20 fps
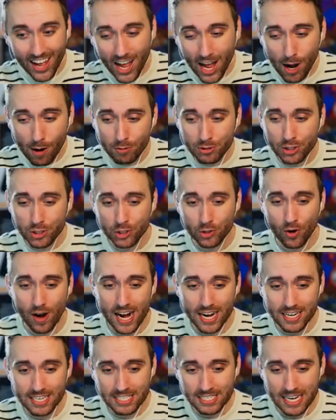I was
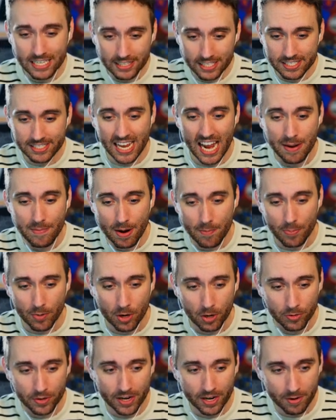trying to set this game up
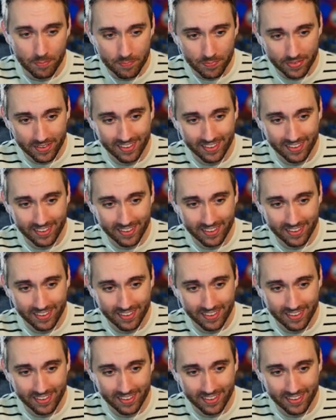earlier.